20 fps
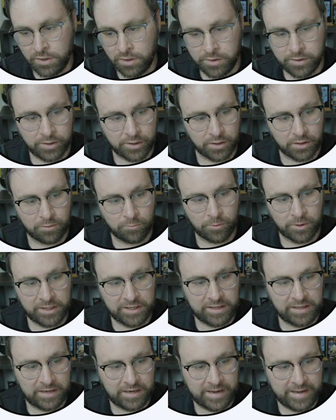You're going to want to
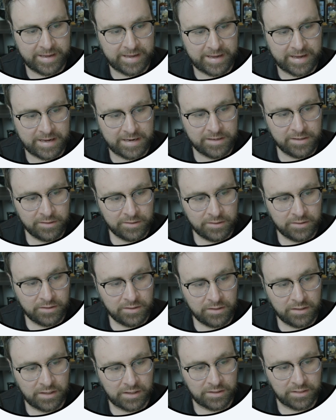hit add,
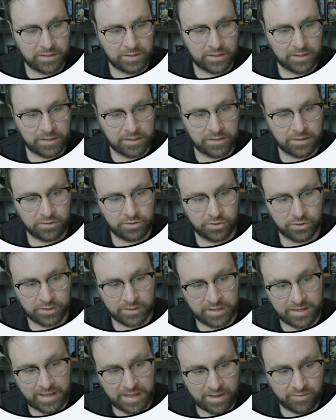and then you're going
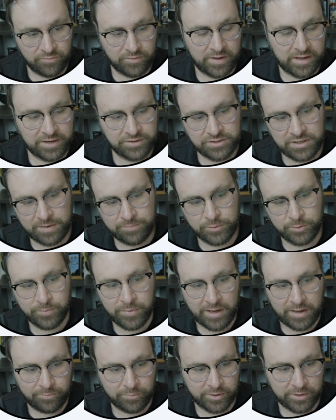to have a chapter
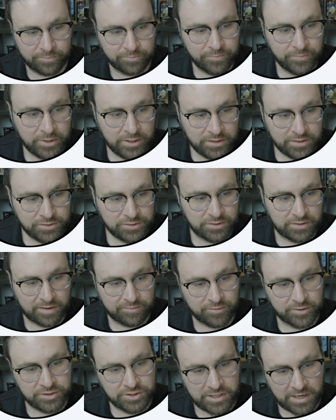pop up. So you
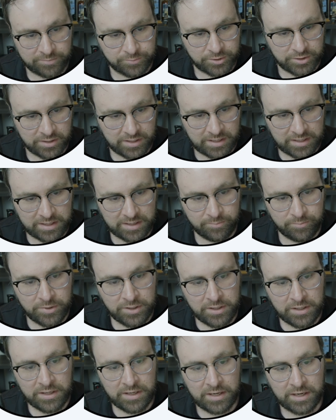have the chapter name,
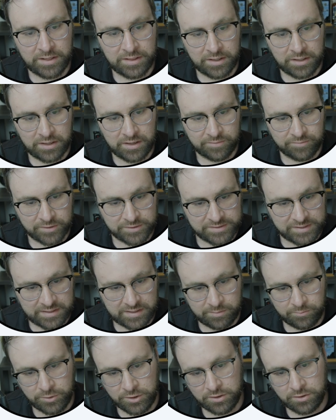and then you have the
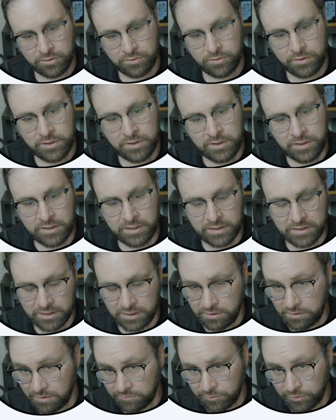time code, and then
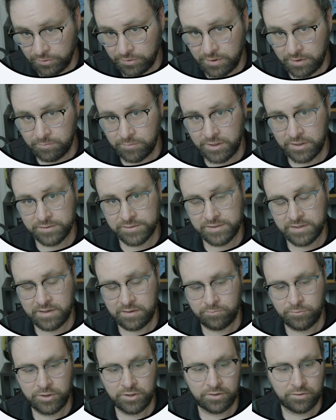you have the thumbnail
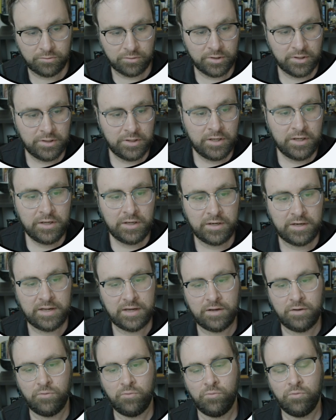time code.
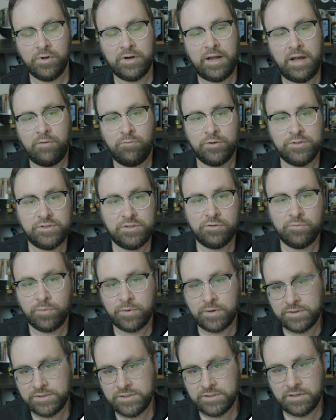Now, what I would do
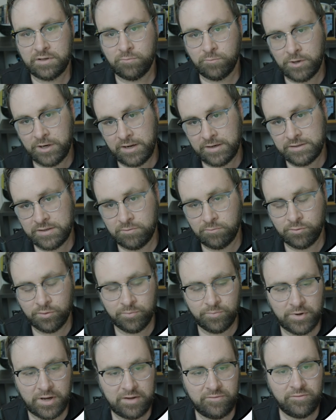personally and what I did with
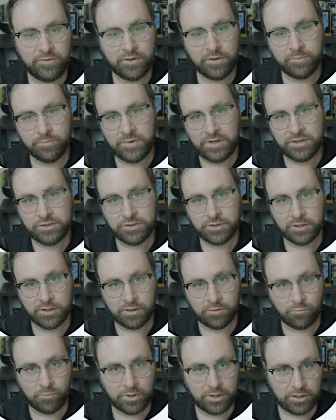my film is you're going
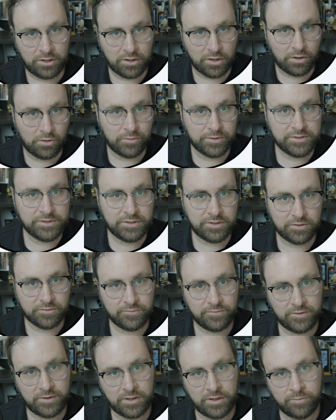to want to go into your
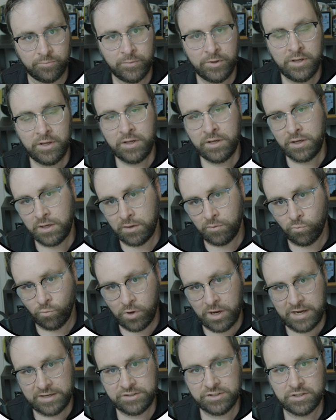film and
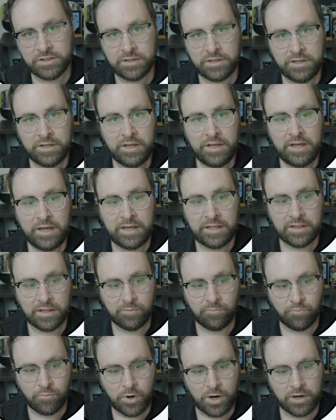watch it, and then
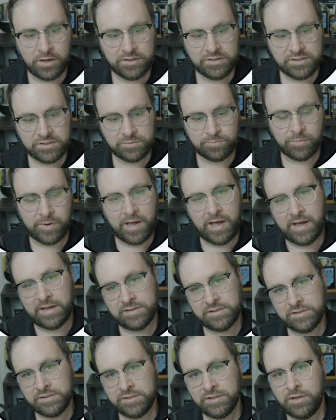mark
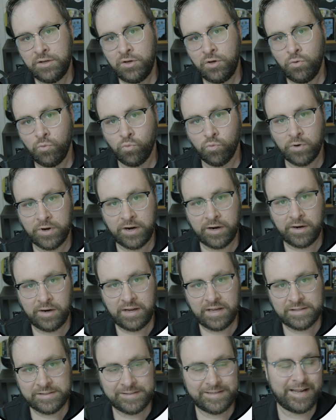spots where
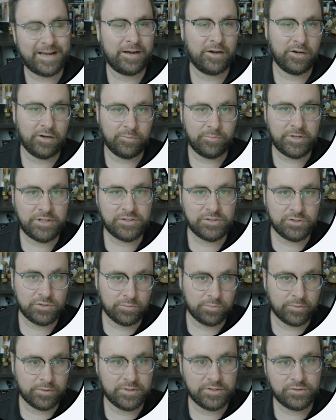it's not going to be
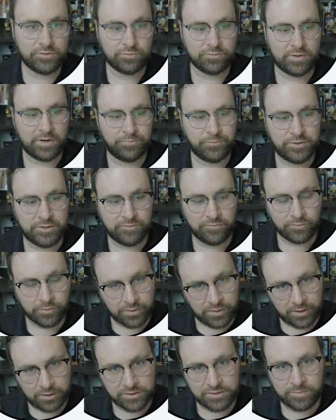super disruptive for
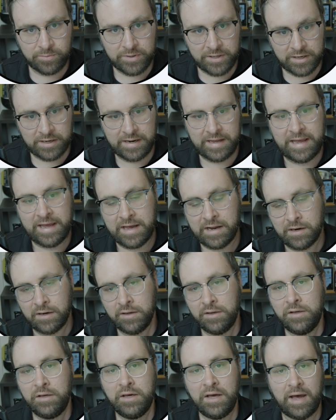there to be an ad.
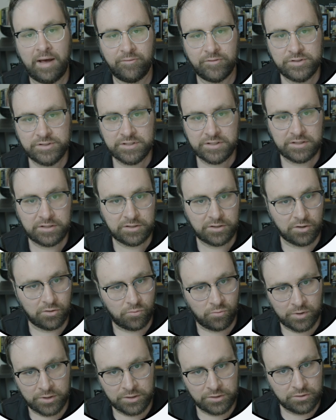Obviously, you don't
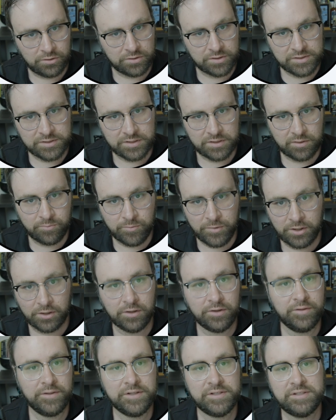want to do this in the
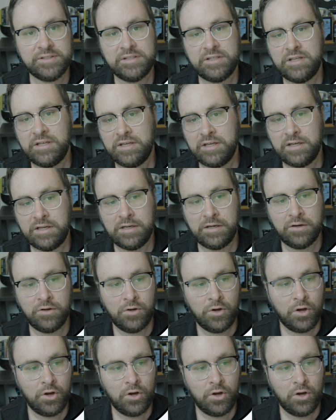middle of the scene